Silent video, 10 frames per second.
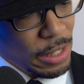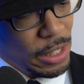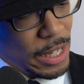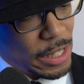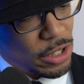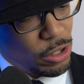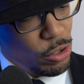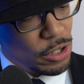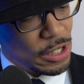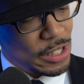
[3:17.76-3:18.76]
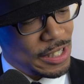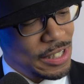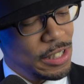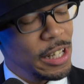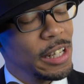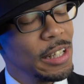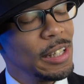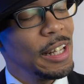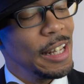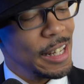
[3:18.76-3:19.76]
The
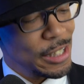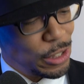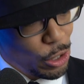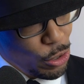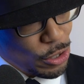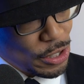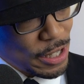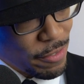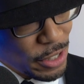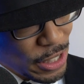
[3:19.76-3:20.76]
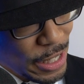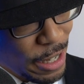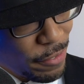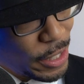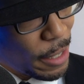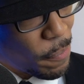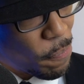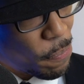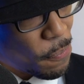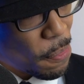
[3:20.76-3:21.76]
exclusivity of them,